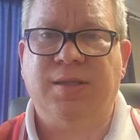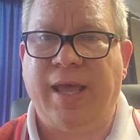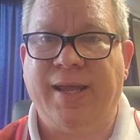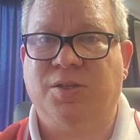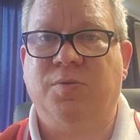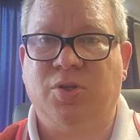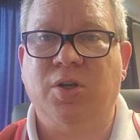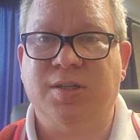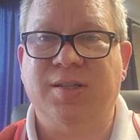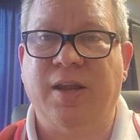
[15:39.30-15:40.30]
That's what's
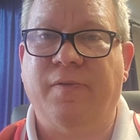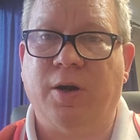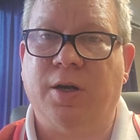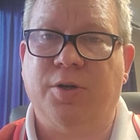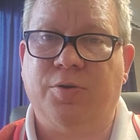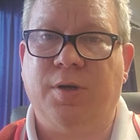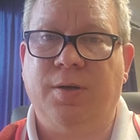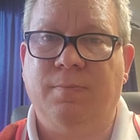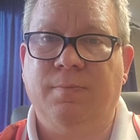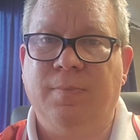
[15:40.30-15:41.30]
going to save our country.
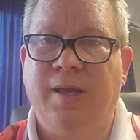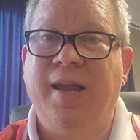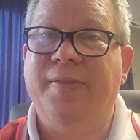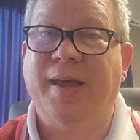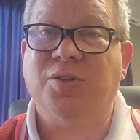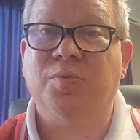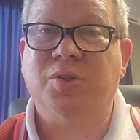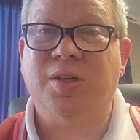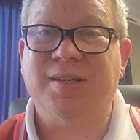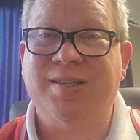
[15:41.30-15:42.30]
That's what's
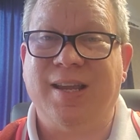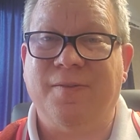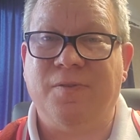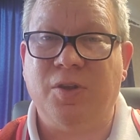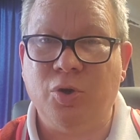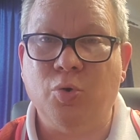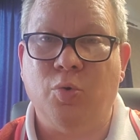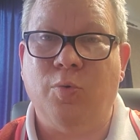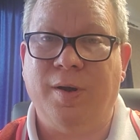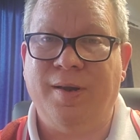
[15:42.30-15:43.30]
going to save
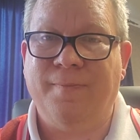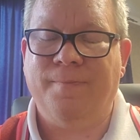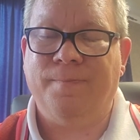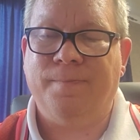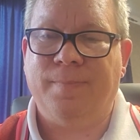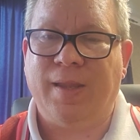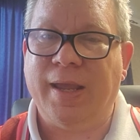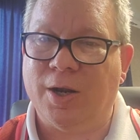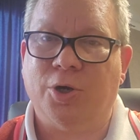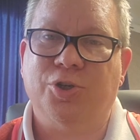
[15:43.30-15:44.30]
you
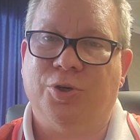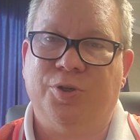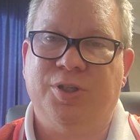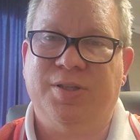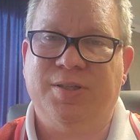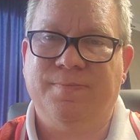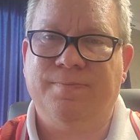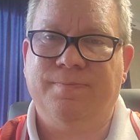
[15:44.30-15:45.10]
and our churches.